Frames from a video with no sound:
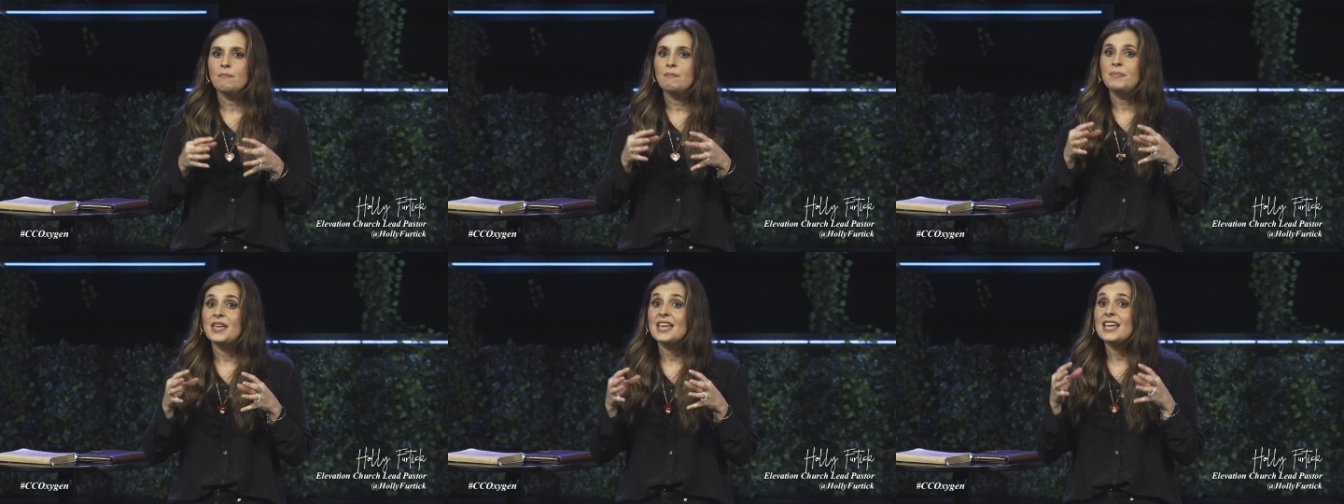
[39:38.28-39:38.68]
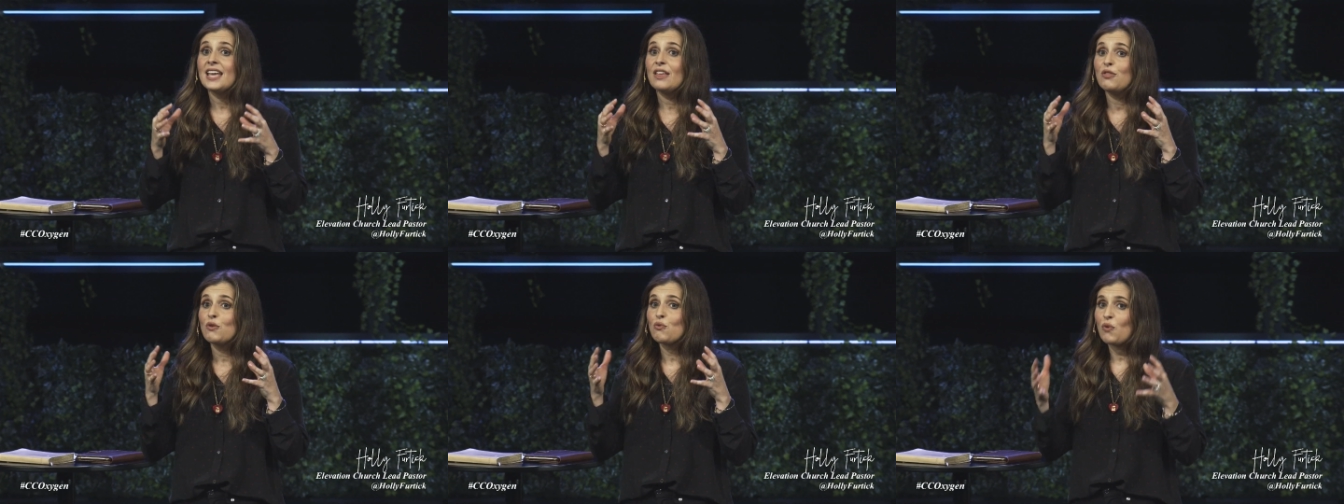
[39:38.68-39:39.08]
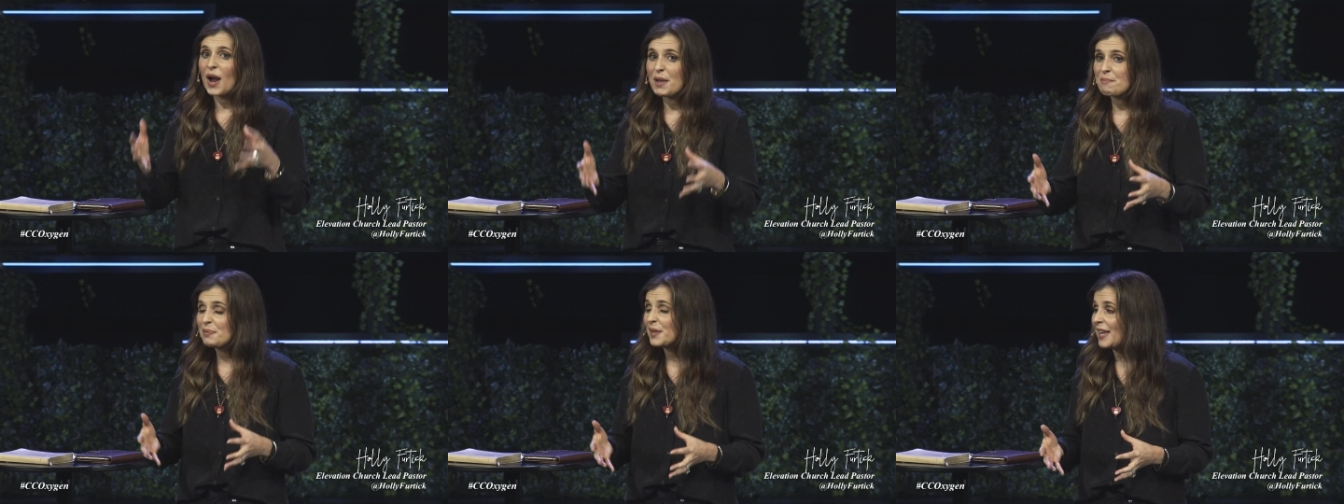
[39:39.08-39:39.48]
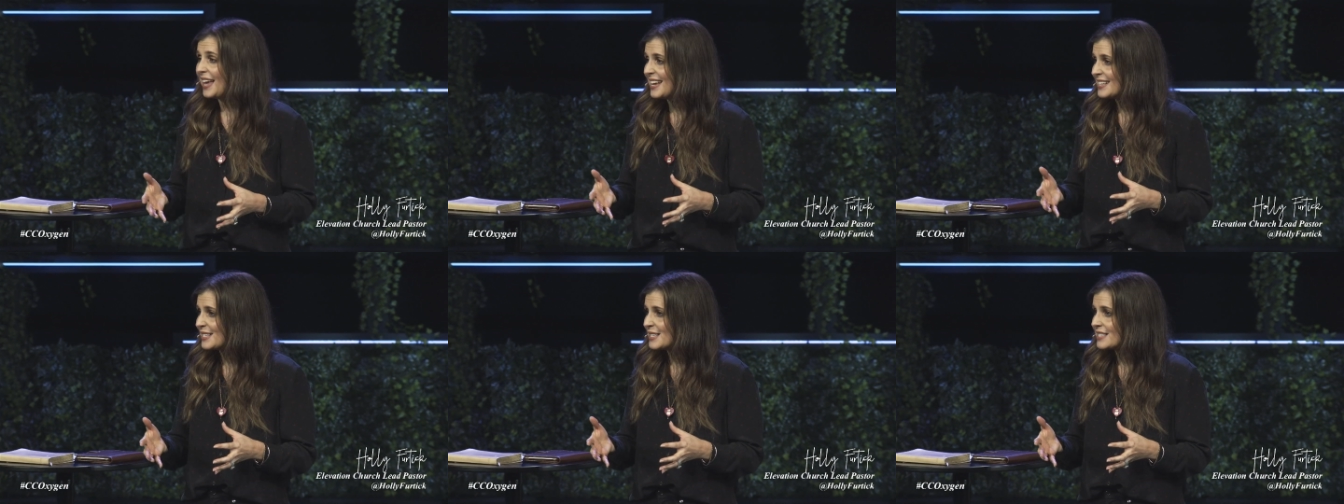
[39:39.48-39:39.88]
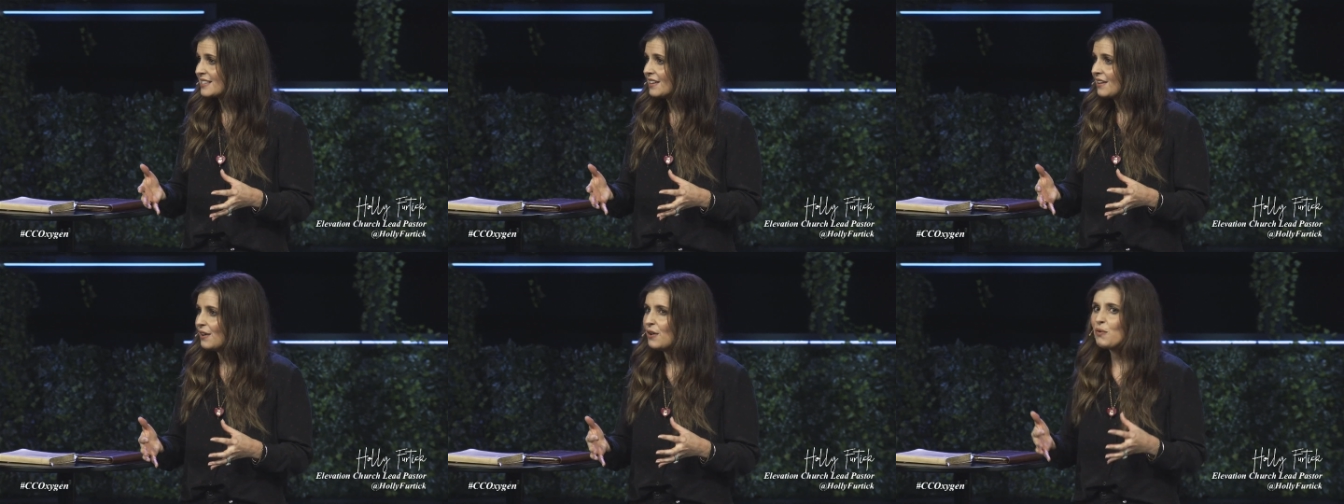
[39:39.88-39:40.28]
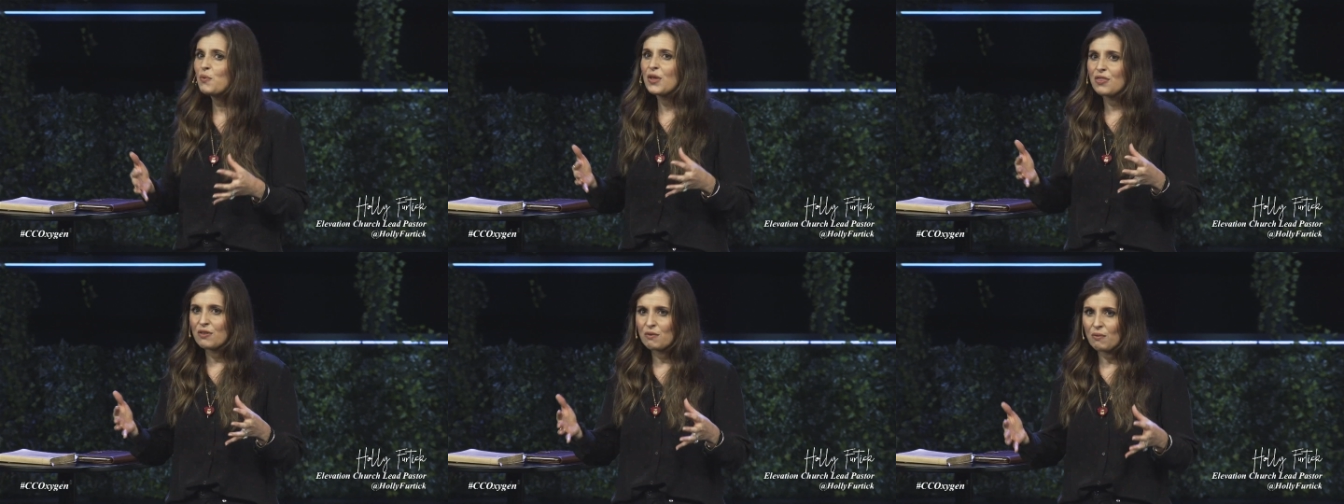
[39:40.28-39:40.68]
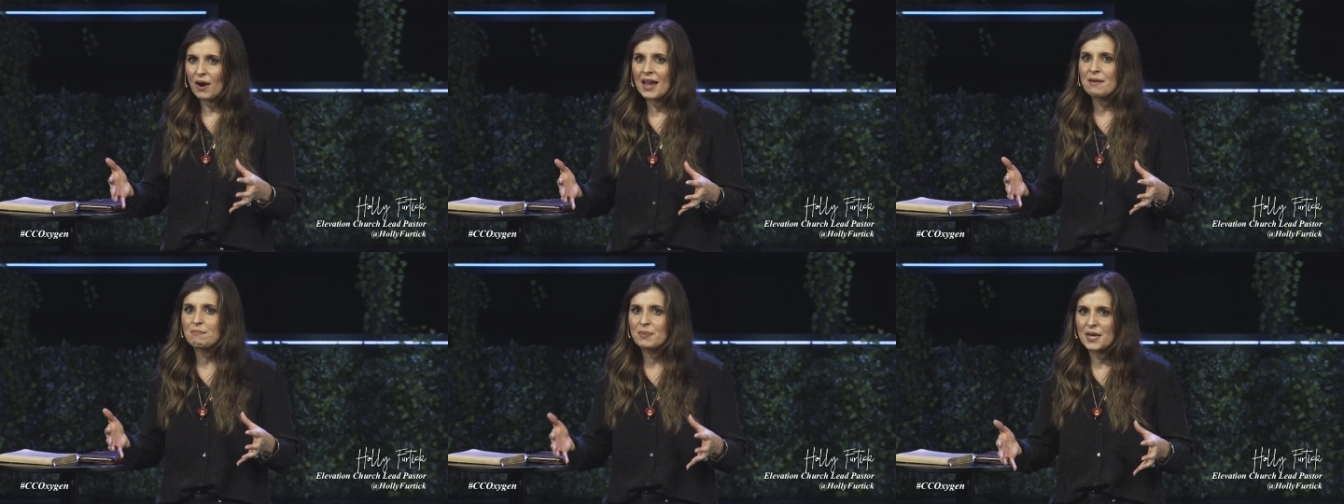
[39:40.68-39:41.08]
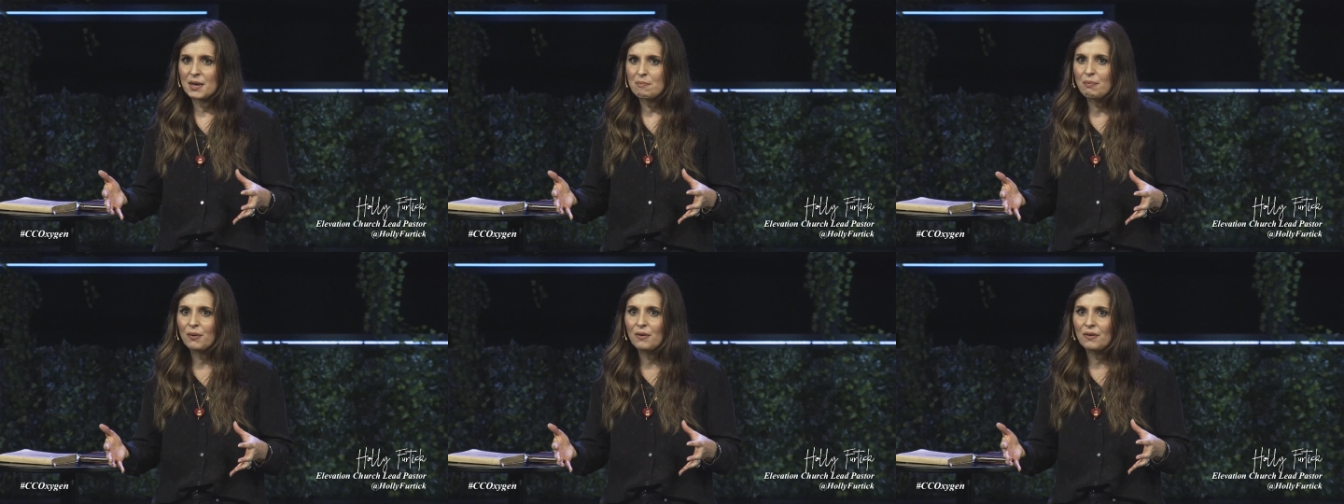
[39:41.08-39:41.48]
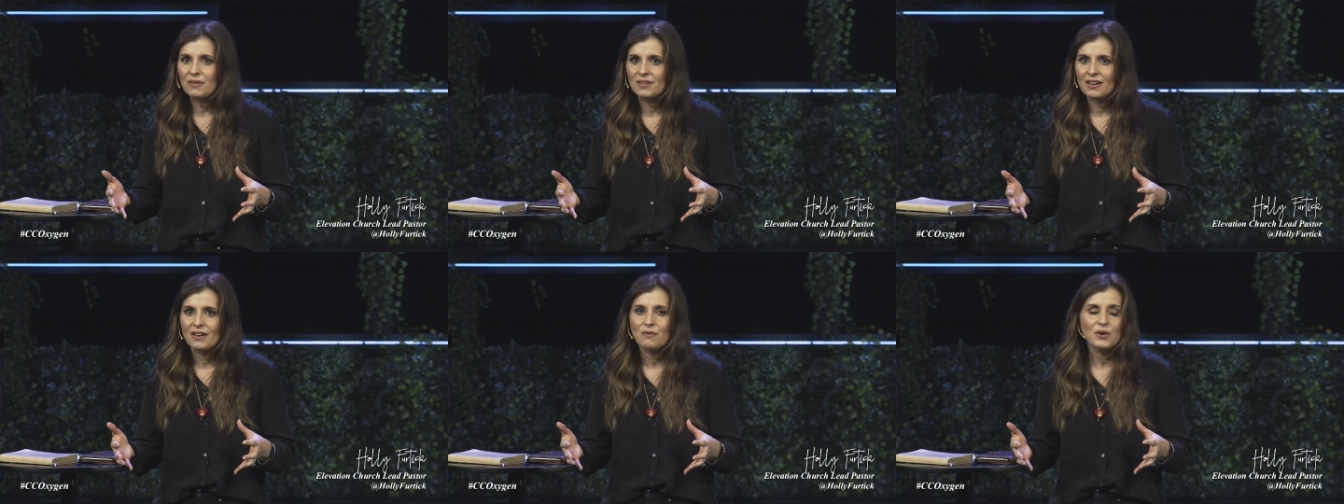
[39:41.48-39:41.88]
being in the right place with the right people